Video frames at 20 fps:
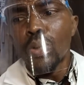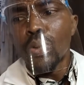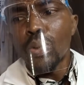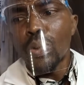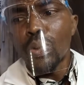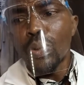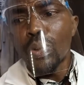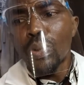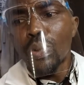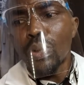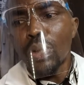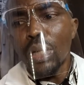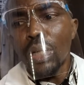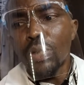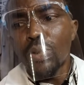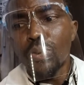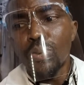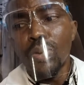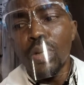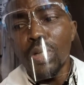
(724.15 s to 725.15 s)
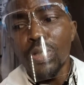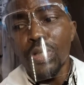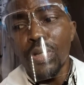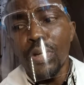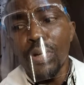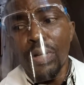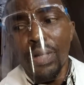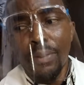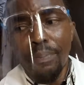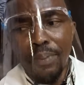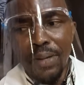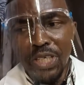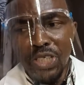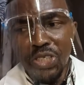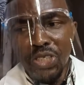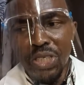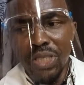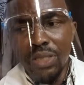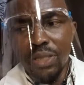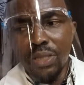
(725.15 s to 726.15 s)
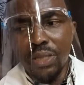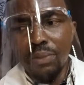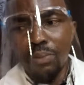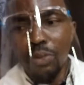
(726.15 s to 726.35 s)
not cure the patient.